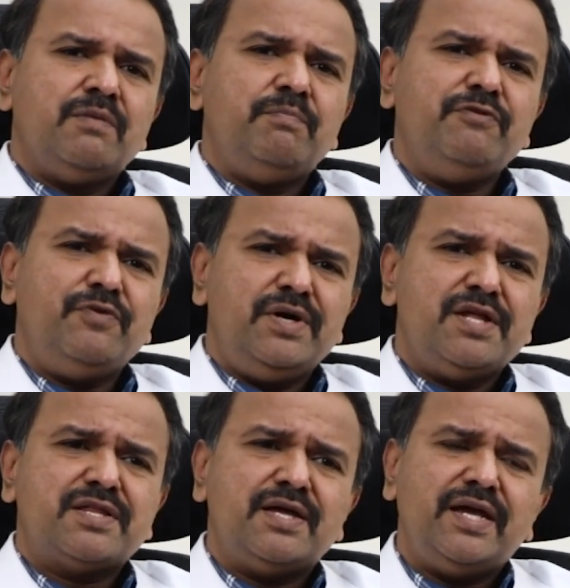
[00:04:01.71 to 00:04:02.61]
Before
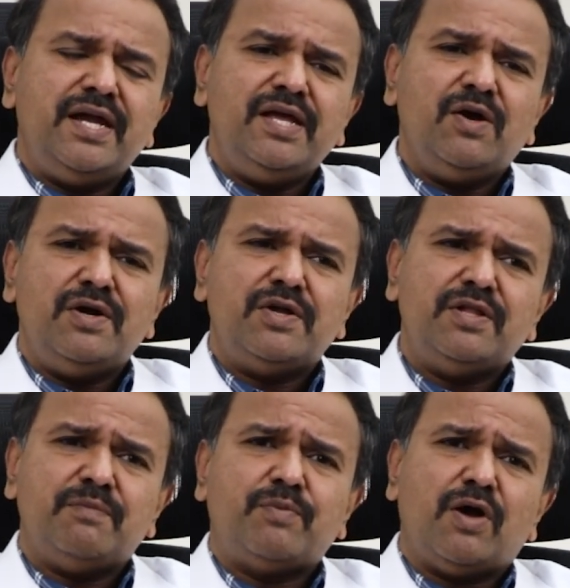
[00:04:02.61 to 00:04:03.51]
getting on to
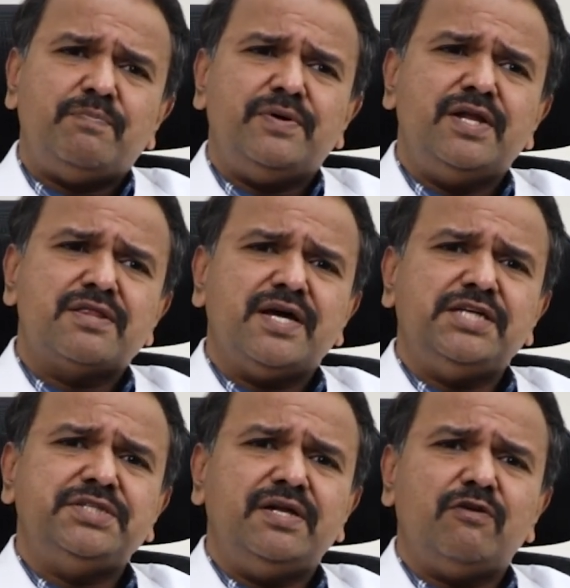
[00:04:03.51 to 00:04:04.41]
the proper
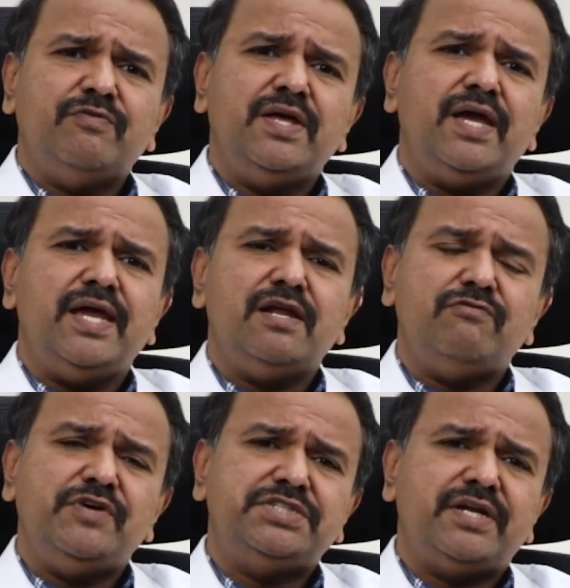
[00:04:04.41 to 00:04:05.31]
discussion of the anal
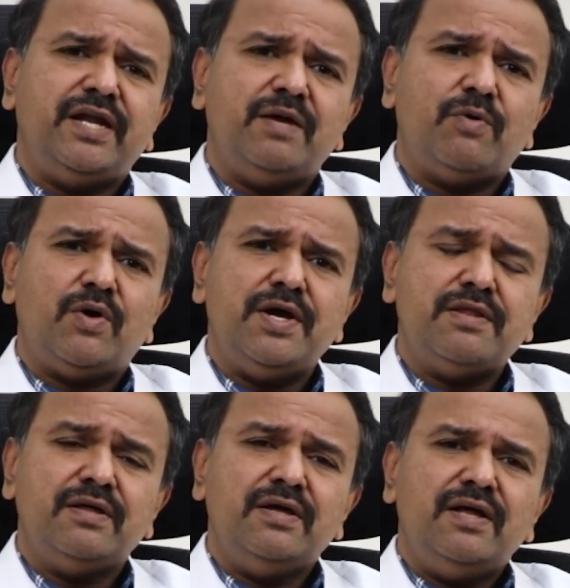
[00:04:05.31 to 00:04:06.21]
fissure and
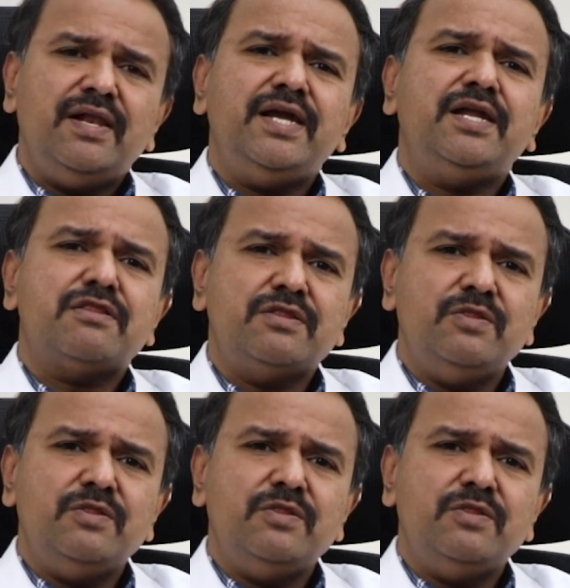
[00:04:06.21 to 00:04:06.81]
hemorrhoids, let us